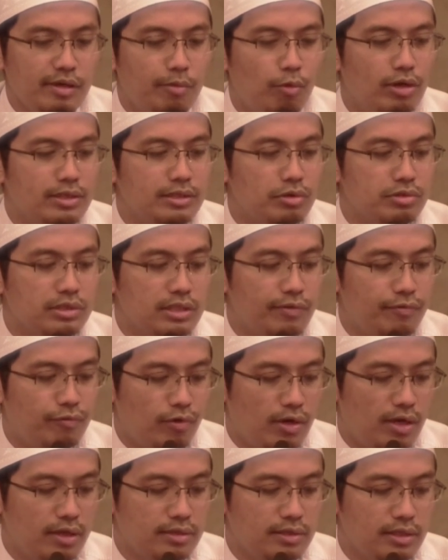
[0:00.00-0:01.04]
one thousand four
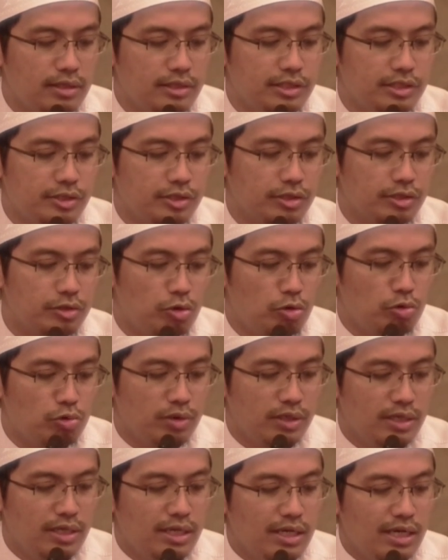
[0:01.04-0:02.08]
hundred years ago
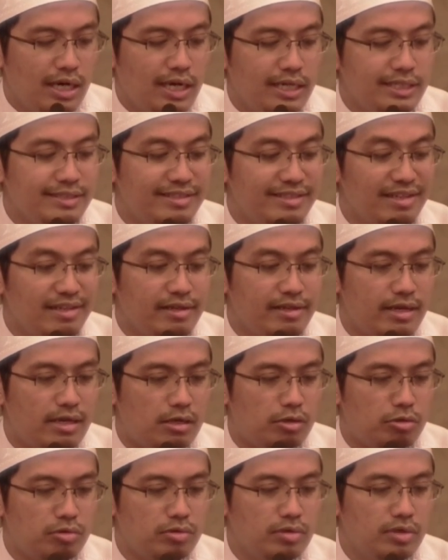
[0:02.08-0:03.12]
until
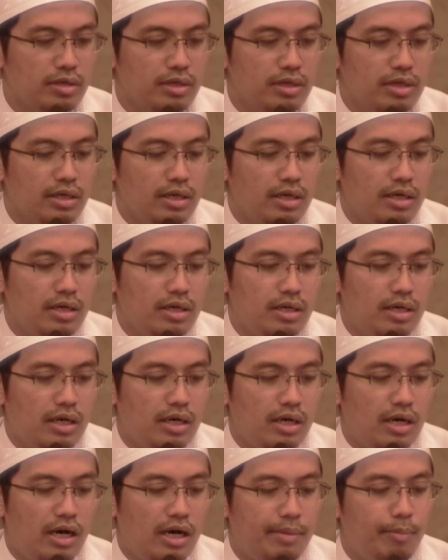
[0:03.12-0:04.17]
now
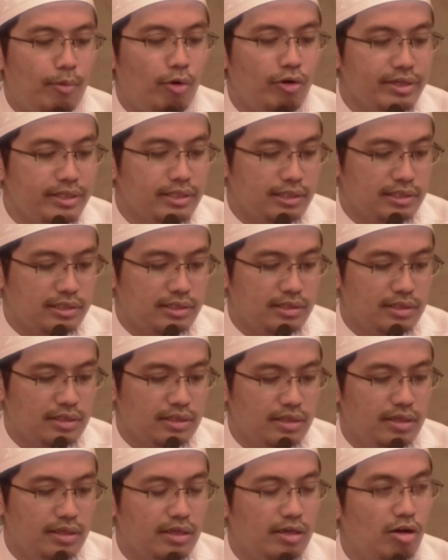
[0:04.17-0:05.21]
are models
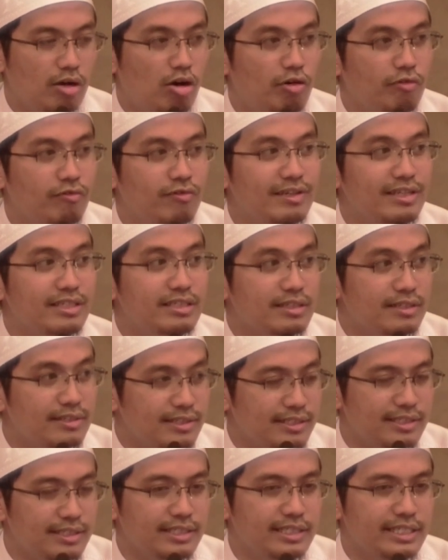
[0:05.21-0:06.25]
of
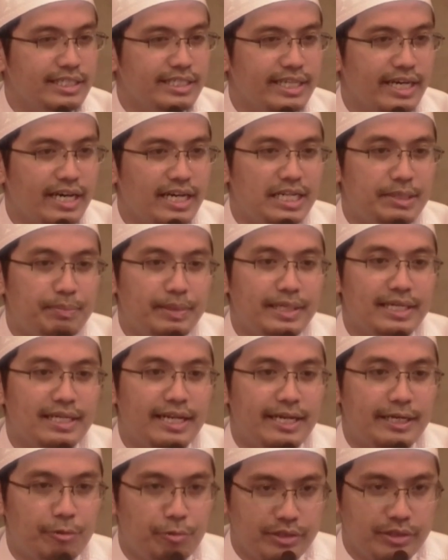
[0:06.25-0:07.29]
literacy in Arabic
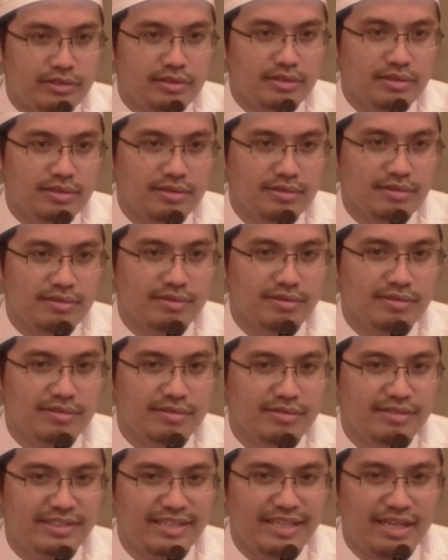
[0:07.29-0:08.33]
language.
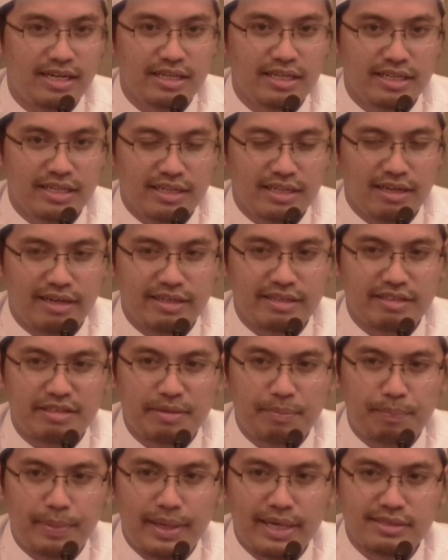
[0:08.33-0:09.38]
They are like the
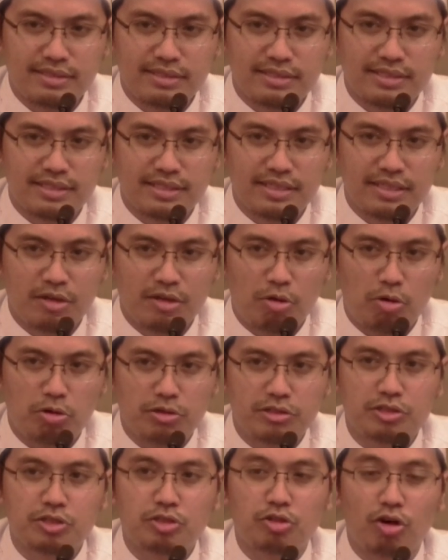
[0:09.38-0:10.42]
best or
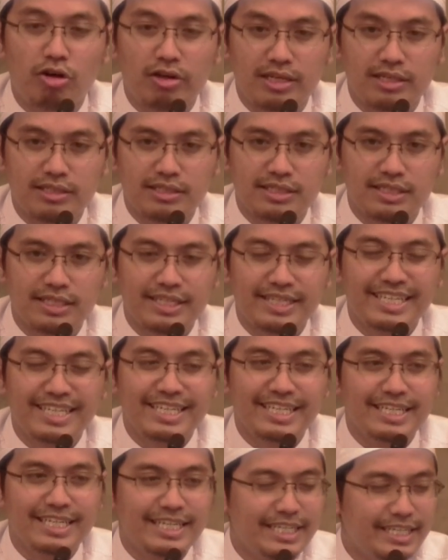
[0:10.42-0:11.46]
the scholars
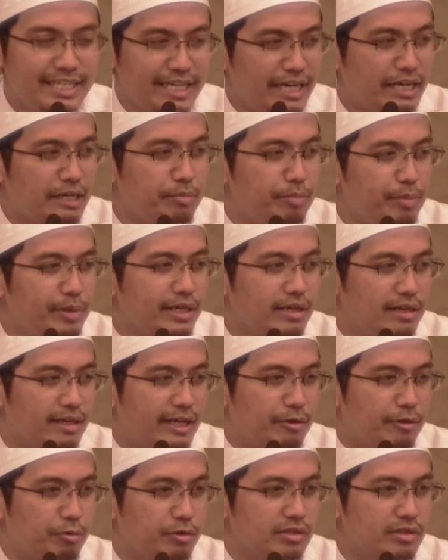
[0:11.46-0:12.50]
in Arabic
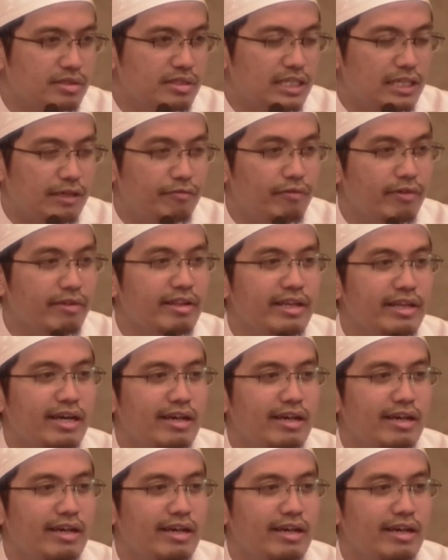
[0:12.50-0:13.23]
language. Even they